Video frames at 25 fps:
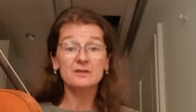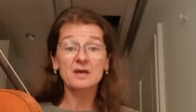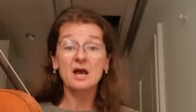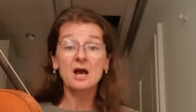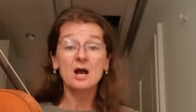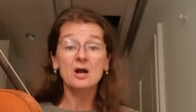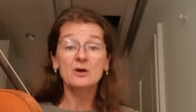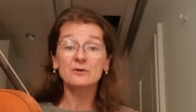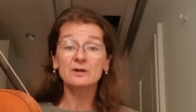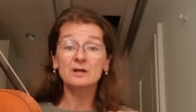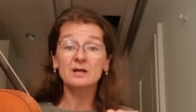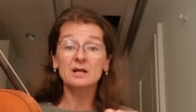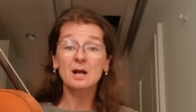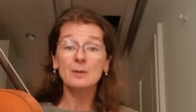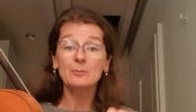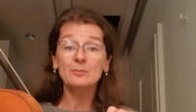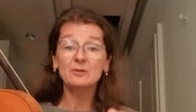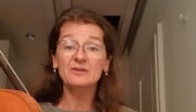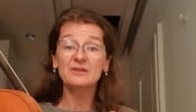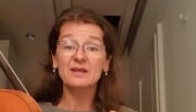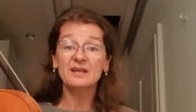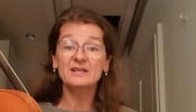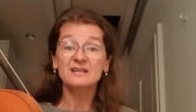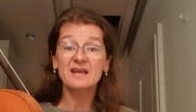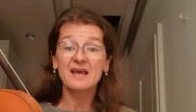are a couple
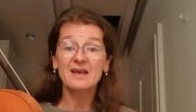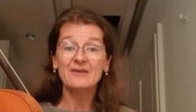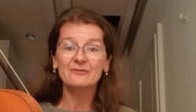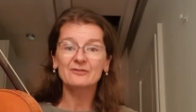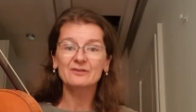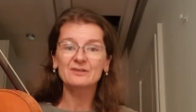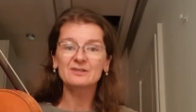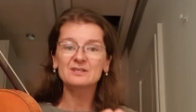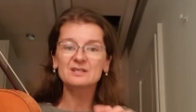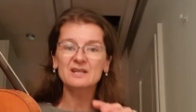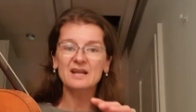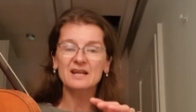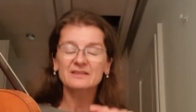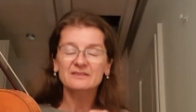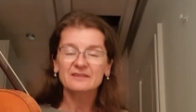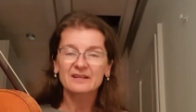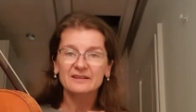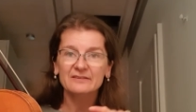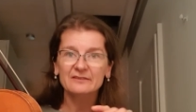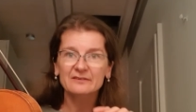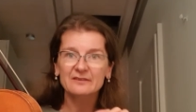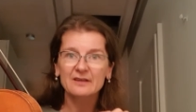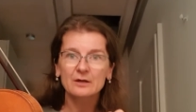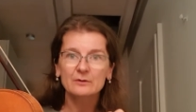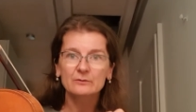that haven't, and
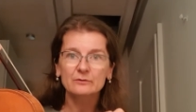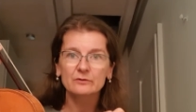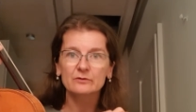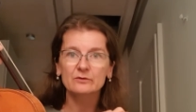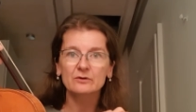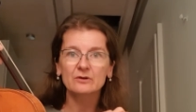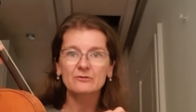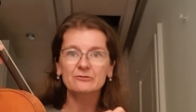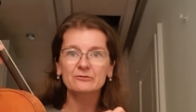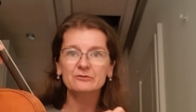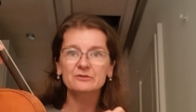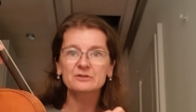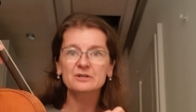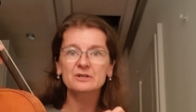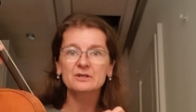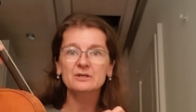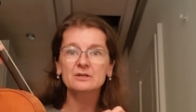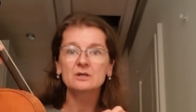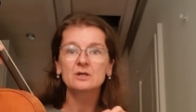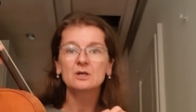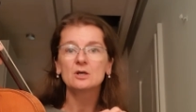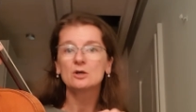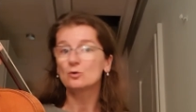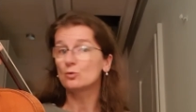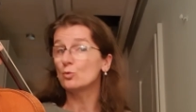that sounds softer,
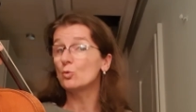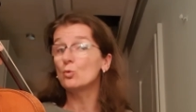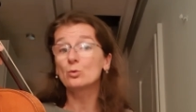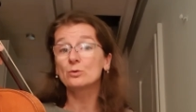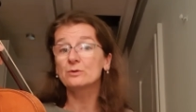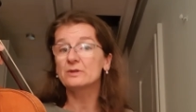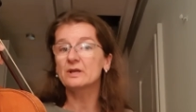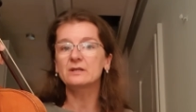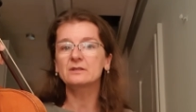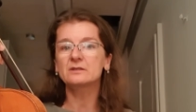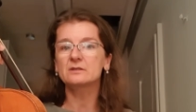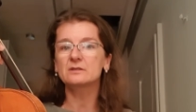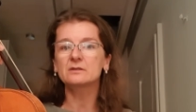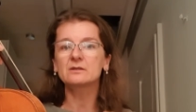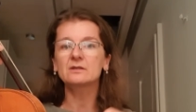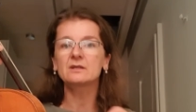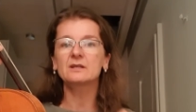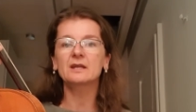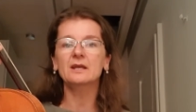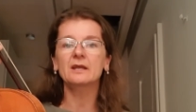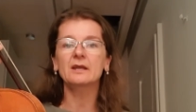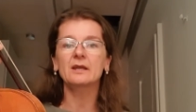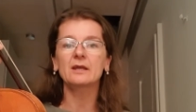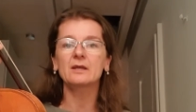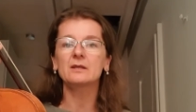or that
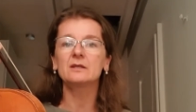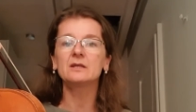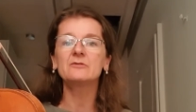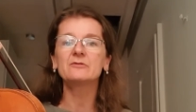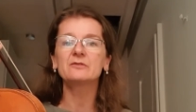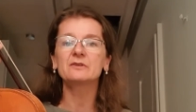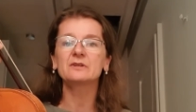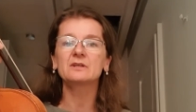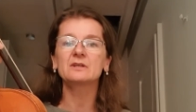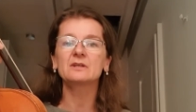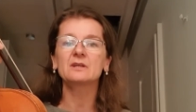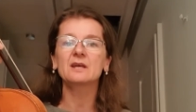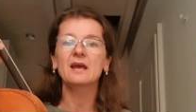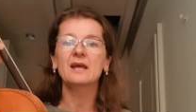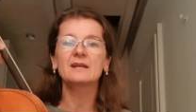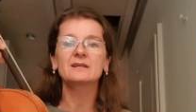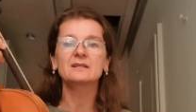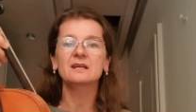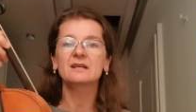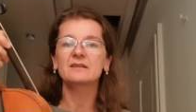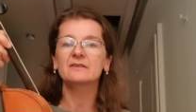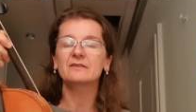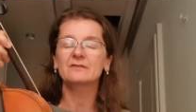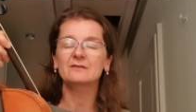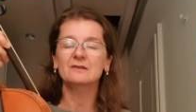even can
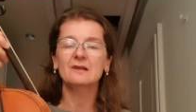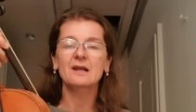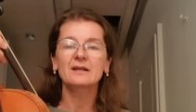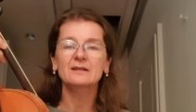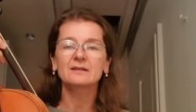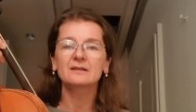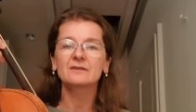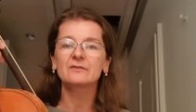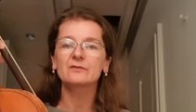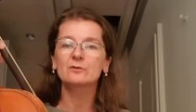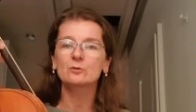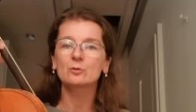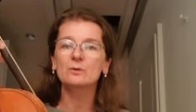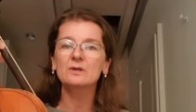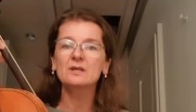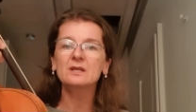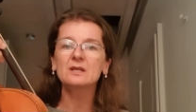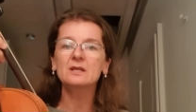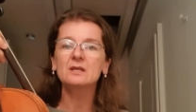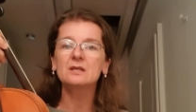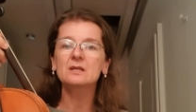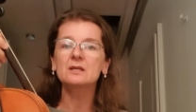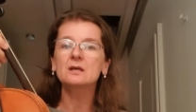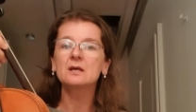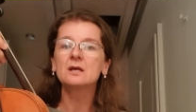get slightly
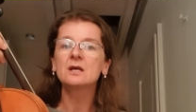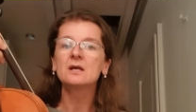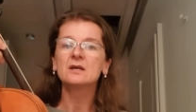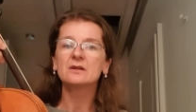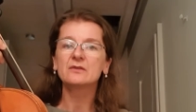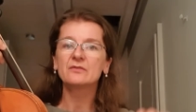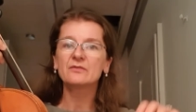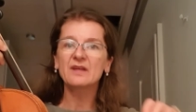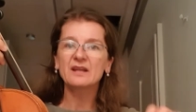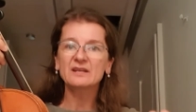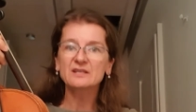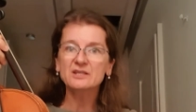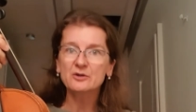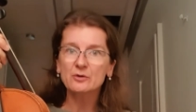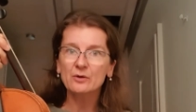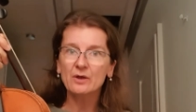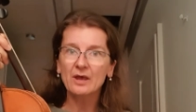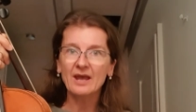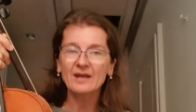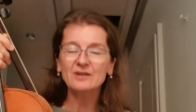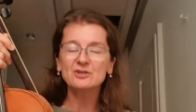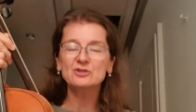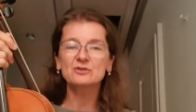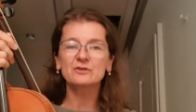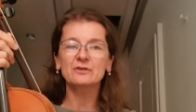squeaky. Then you
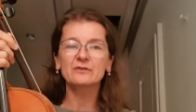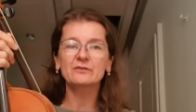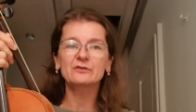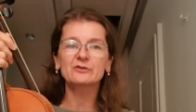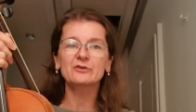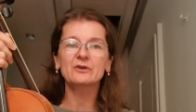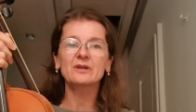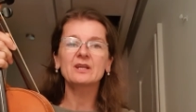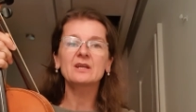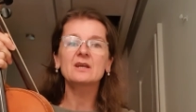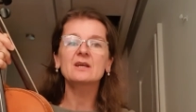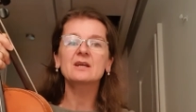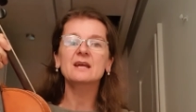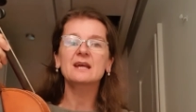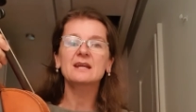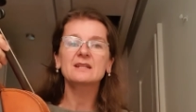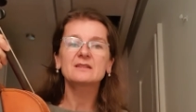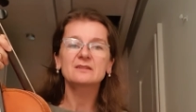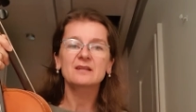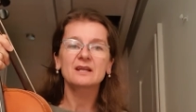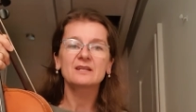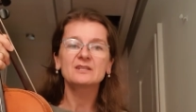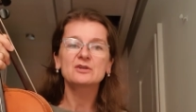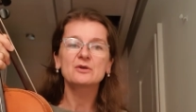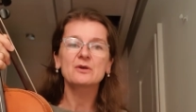catch the string again,
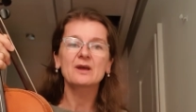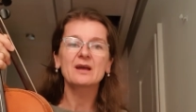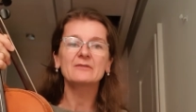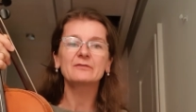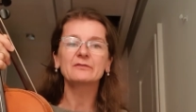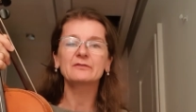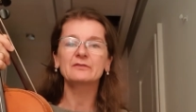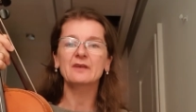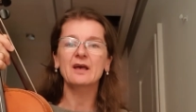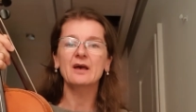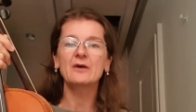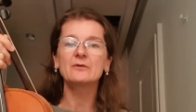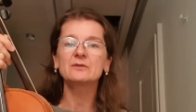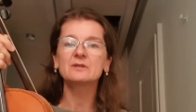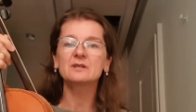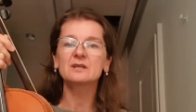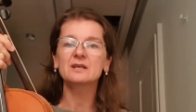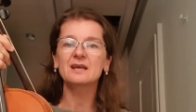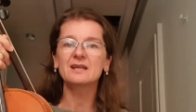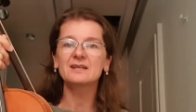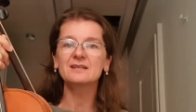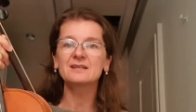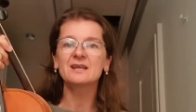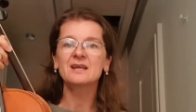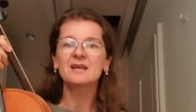then you have sound
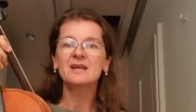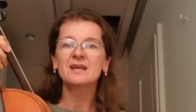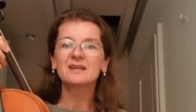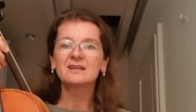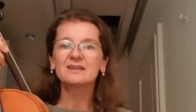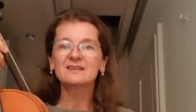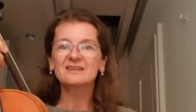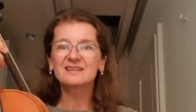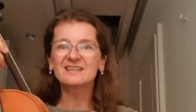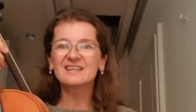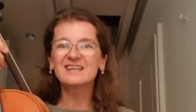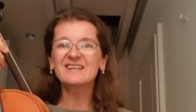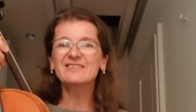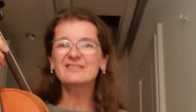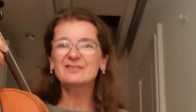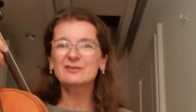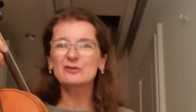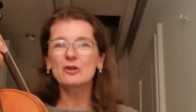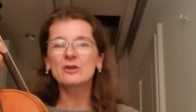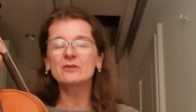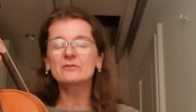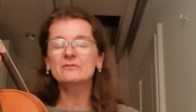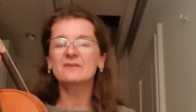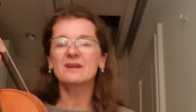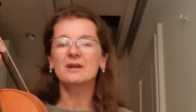again. It's
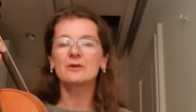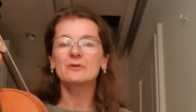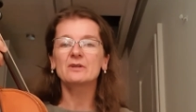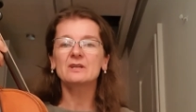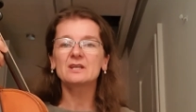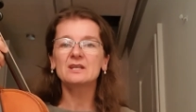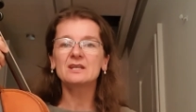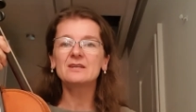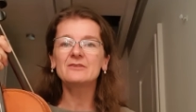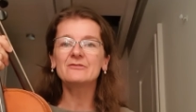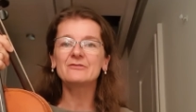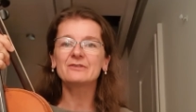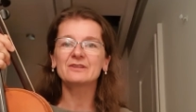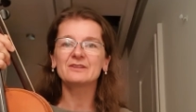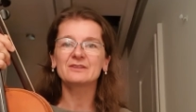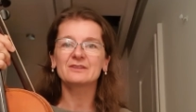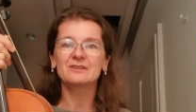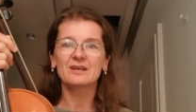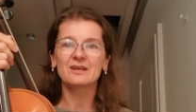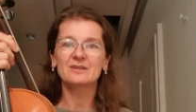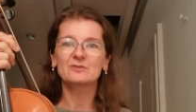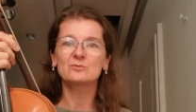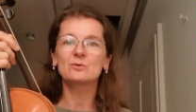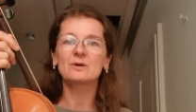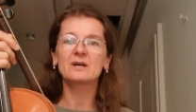not very even
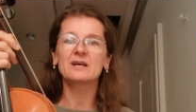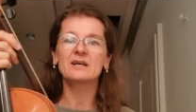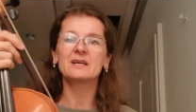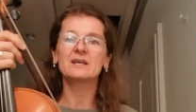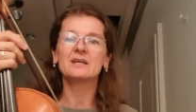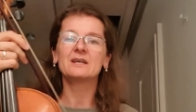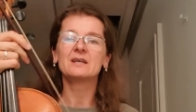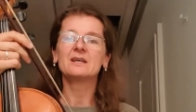that way.